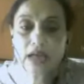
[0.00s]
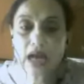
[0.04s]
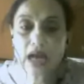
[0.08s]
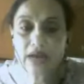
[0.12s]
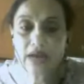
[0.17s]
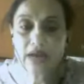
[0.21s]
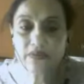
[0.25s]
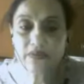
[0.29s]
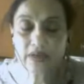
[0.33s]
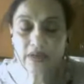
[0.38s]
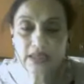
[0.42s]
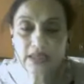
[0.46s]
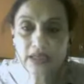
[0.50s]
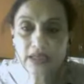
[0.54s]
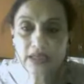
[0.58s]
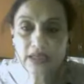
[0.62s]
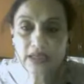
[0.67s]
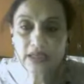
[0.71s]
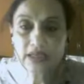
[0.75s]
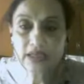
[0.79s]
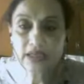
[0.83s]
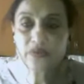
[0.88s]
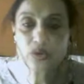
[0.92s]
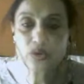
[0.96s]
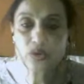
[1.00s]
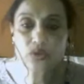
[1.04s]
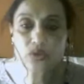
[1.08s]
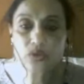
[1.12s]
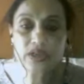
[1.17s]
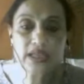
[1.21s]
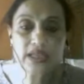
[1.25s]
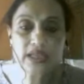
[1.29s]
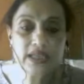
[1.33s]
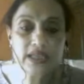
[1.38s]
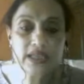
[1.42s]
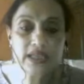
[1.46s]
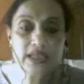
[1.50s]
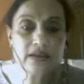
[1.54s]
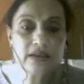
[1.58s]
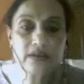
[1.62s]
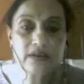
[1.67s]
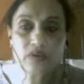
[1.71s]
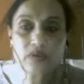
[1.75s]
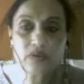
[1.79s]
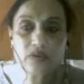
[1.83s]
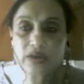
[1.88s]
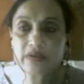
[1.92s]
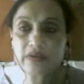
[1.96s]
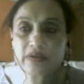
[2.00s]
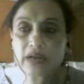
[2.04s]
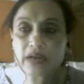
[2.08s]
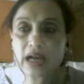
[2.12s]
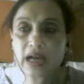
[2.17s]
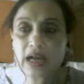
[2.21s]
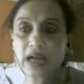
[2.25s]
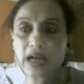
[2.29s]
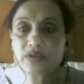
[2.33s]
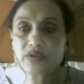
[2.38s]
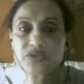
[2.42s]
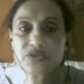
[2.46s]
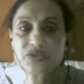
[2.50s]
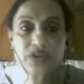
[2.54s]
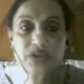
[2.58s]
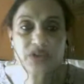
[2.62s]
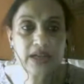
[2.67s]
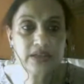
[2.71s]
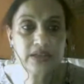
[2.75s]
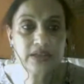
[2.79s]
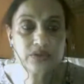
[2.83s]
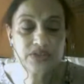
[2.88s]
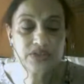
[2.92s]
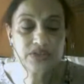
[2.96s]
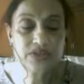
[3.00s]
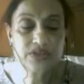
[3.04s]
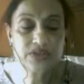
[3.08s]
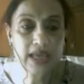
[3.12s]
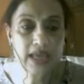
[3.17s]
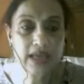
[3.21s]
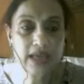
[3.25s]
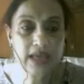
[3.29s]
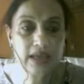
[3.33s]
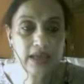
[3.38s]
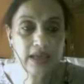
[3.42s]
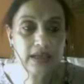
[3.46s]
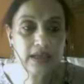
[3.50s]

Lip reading: I wonder if you could hear whatever I was trying to say.